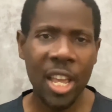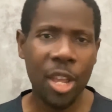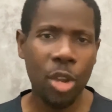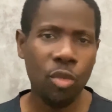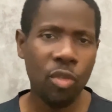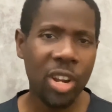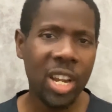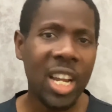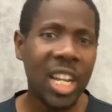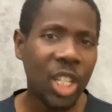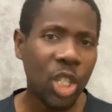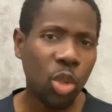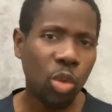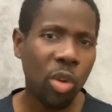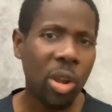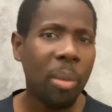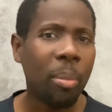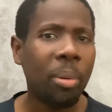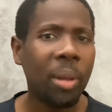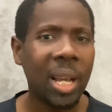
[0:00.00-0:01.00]
Read
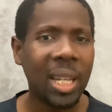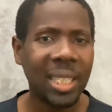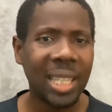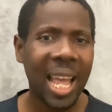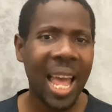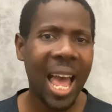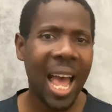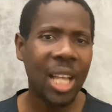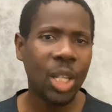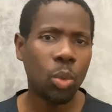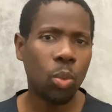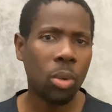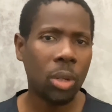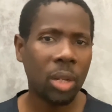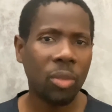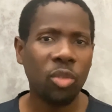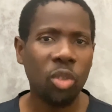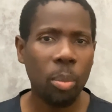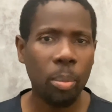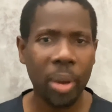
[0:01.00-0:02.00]
screenplays that has
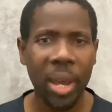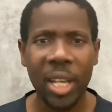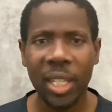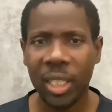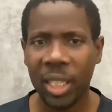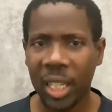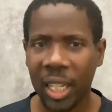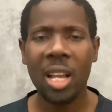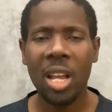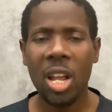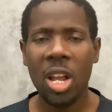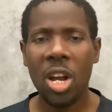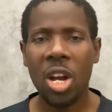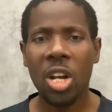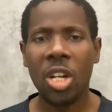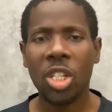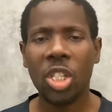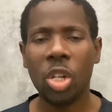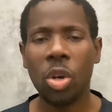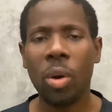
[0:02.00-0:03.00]
wonderful pacing.
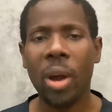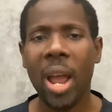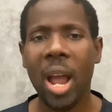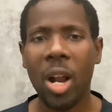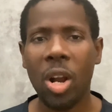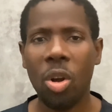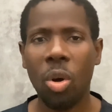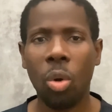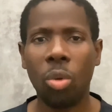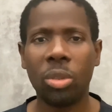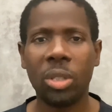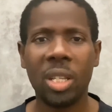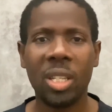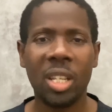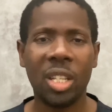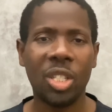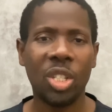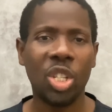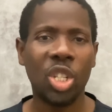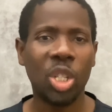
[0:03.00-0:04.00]
Stirofechoes is
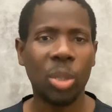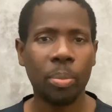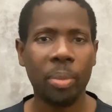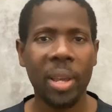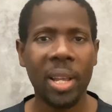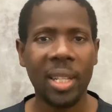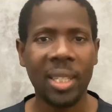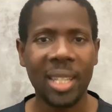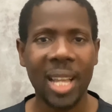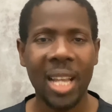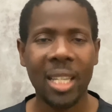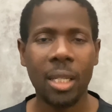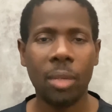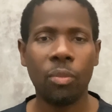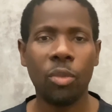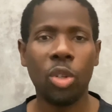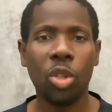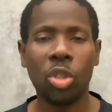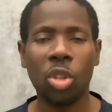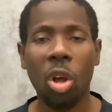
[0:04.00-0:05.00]
a suspense. As a
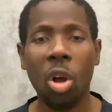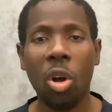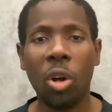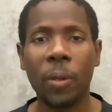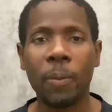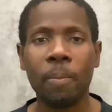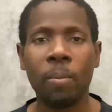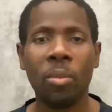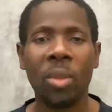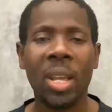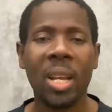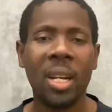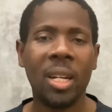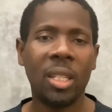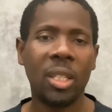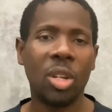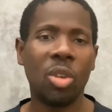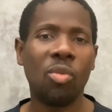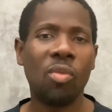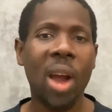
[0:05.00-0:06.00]
result,
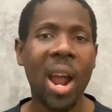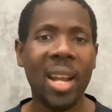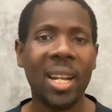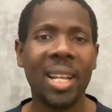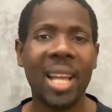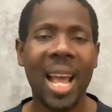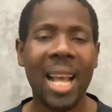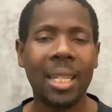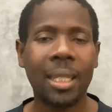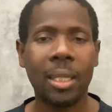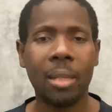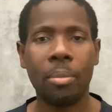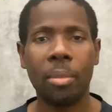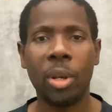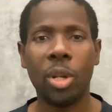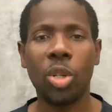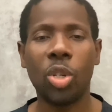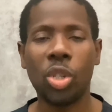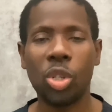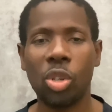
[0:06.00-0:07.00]
the writer has to
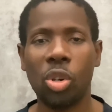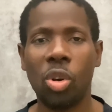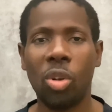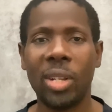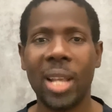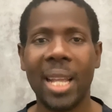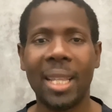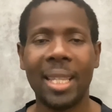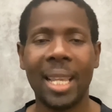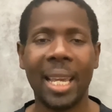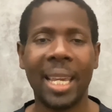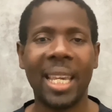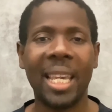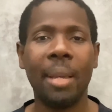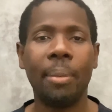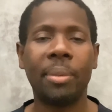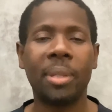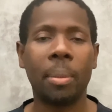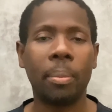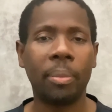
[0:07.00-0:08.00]
make sure that they
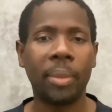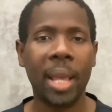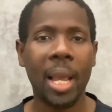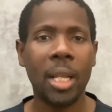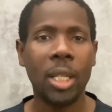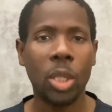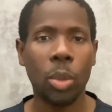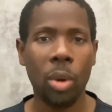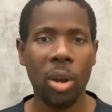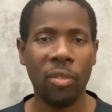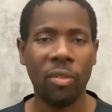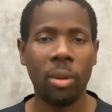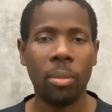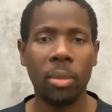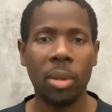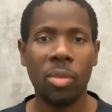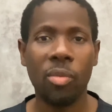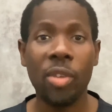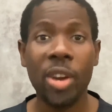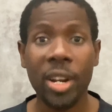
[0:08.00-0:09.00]
keep some things away from
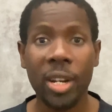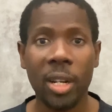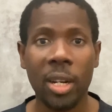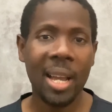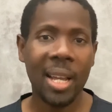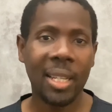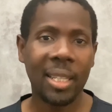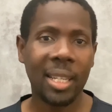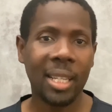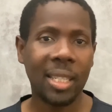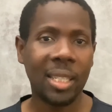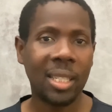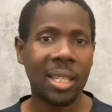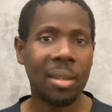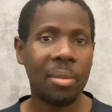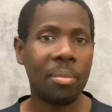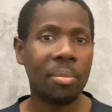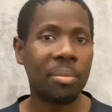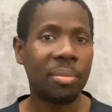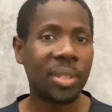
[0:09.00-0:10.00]
the reader. There's
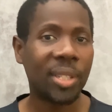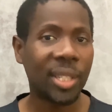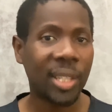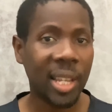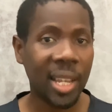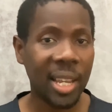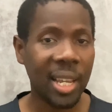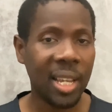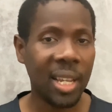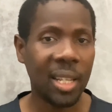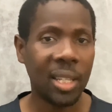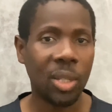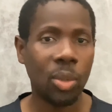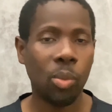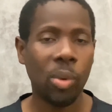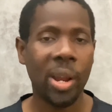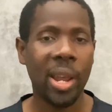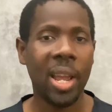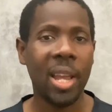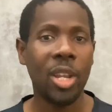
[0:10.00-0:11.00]
some scenes
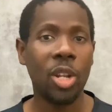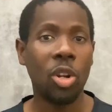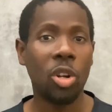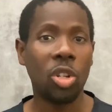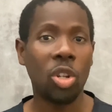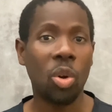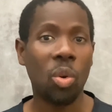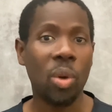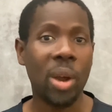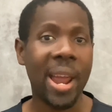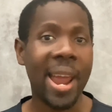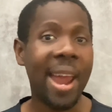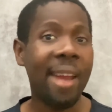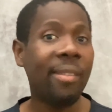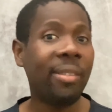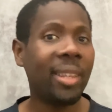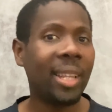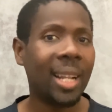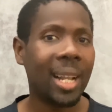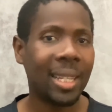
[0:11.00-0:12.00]
where you don't know
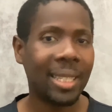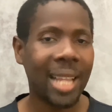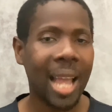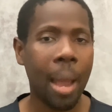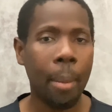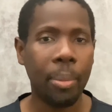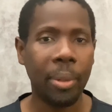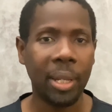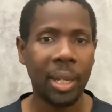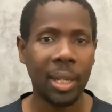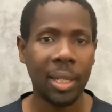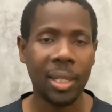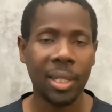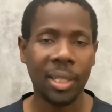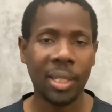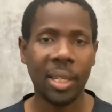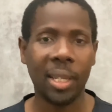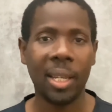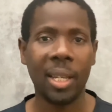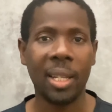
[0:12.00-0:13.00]
everything that's happening in the
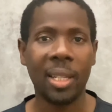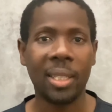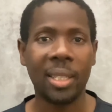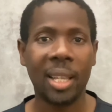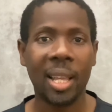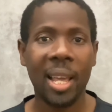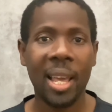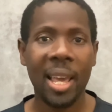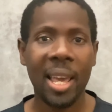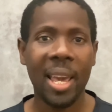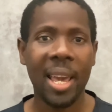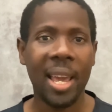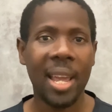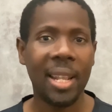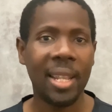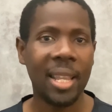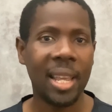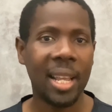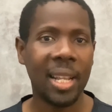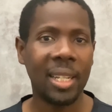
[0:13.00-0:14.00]
scenes.
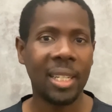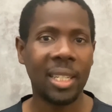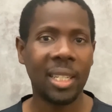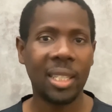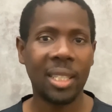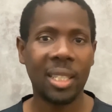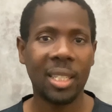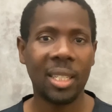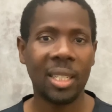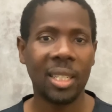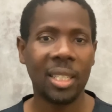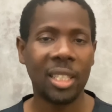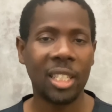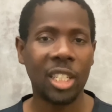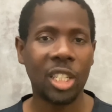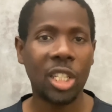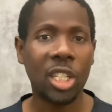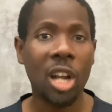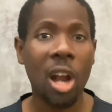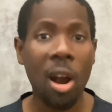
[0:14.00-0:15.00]
And then just the
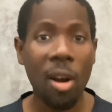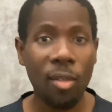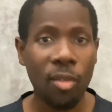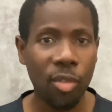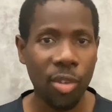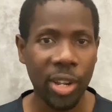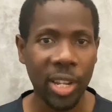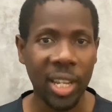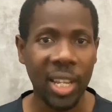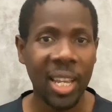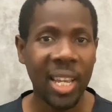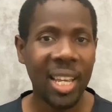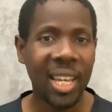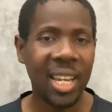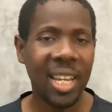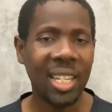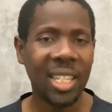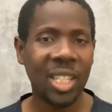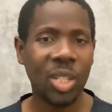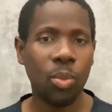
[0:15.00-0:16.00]
discovery
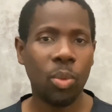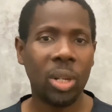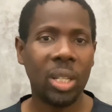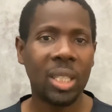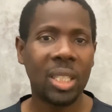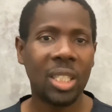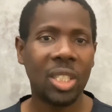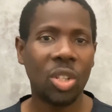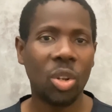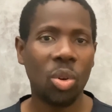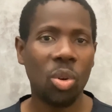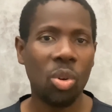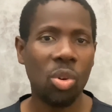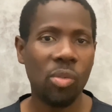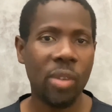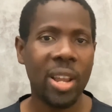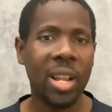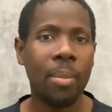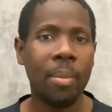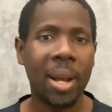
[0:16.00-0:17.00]
is just what's so
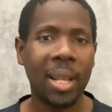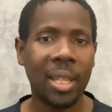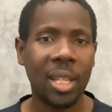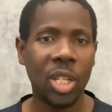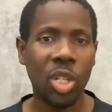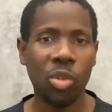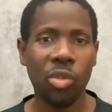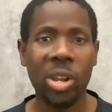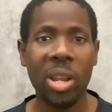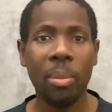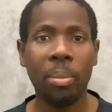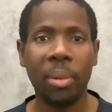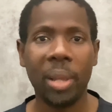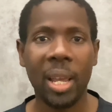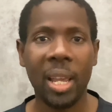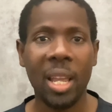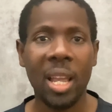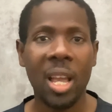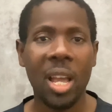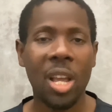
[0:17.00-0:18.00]
great about the
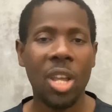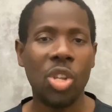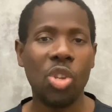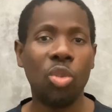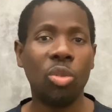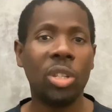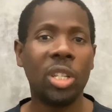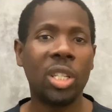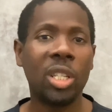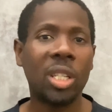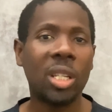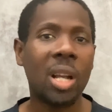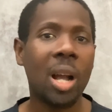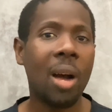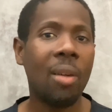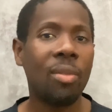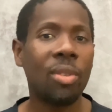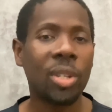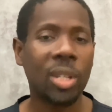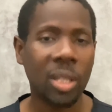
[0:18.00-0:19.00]
screenplay. You
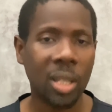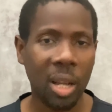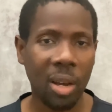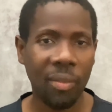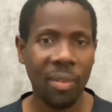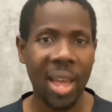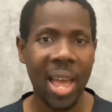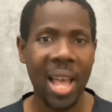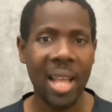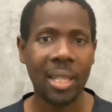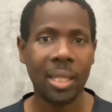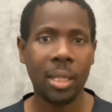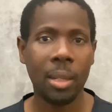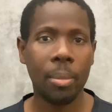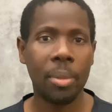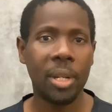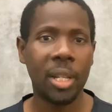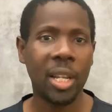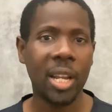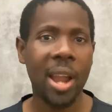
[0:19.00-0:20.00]
discover stuff as some
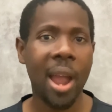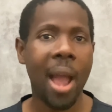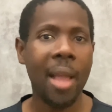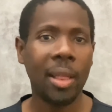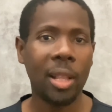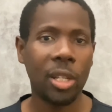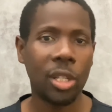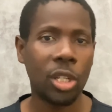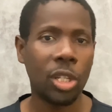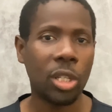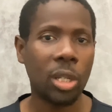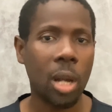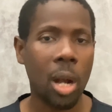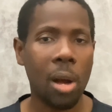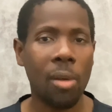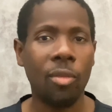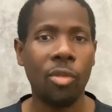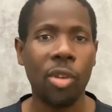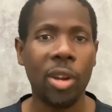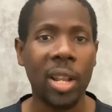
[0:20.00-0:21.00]
of the characters
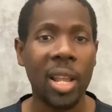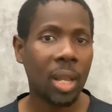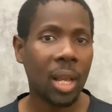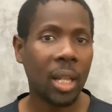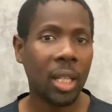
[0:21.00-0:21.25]
discover it.